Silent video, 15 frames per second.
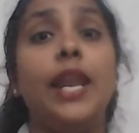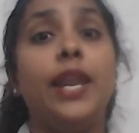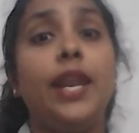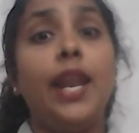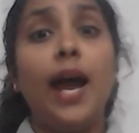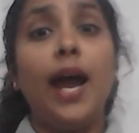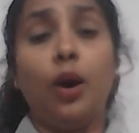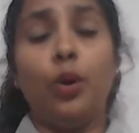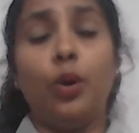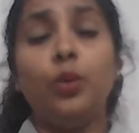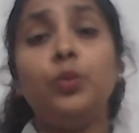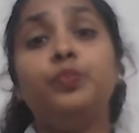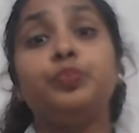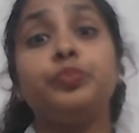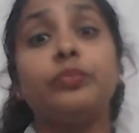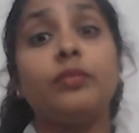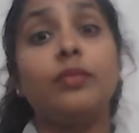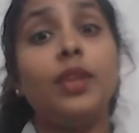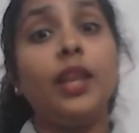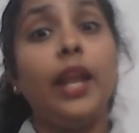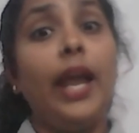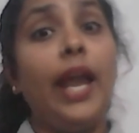Now,
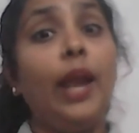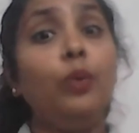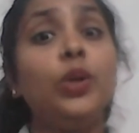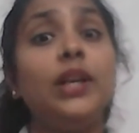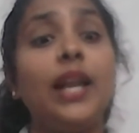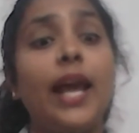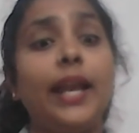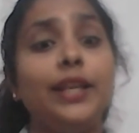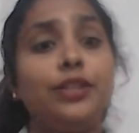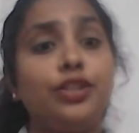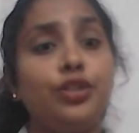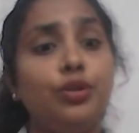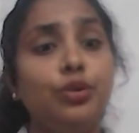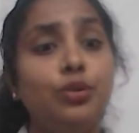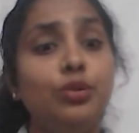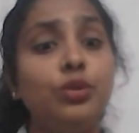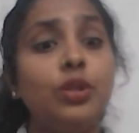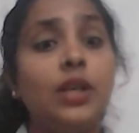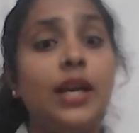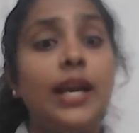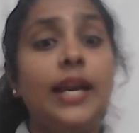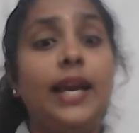I would like to
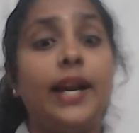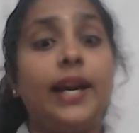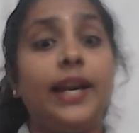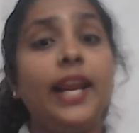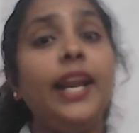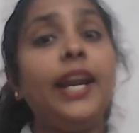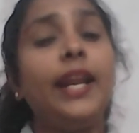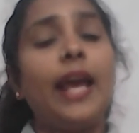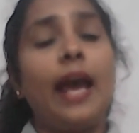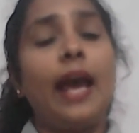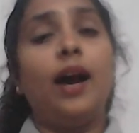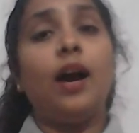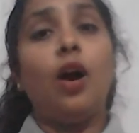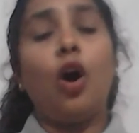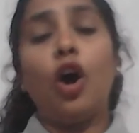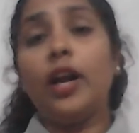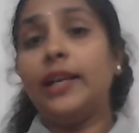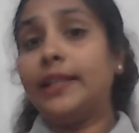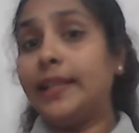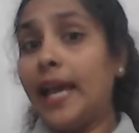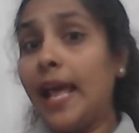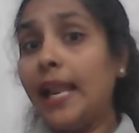read or
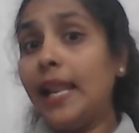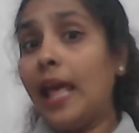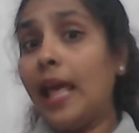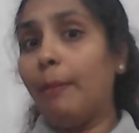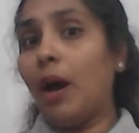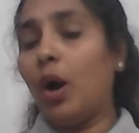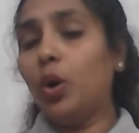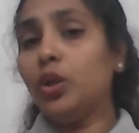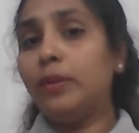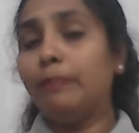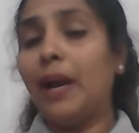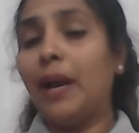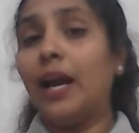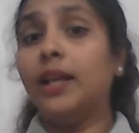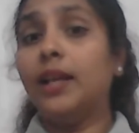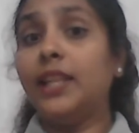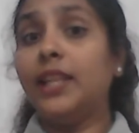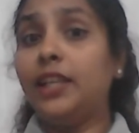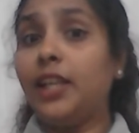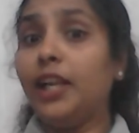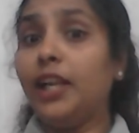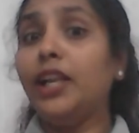tell about the
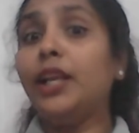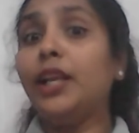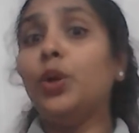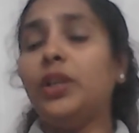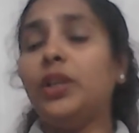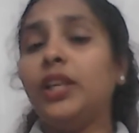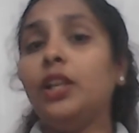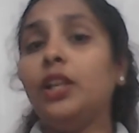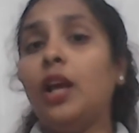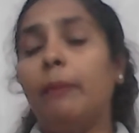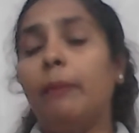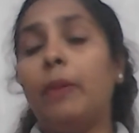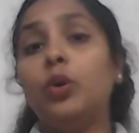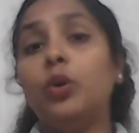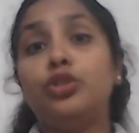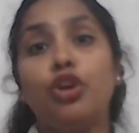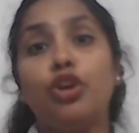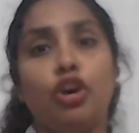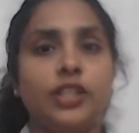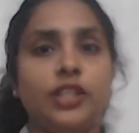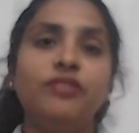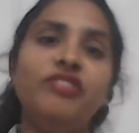daily routine about
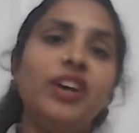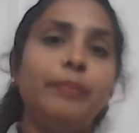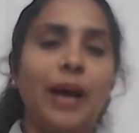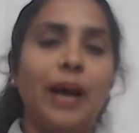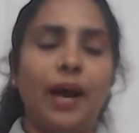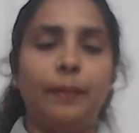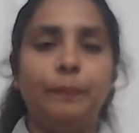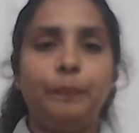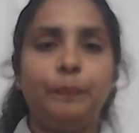Dr. Verma.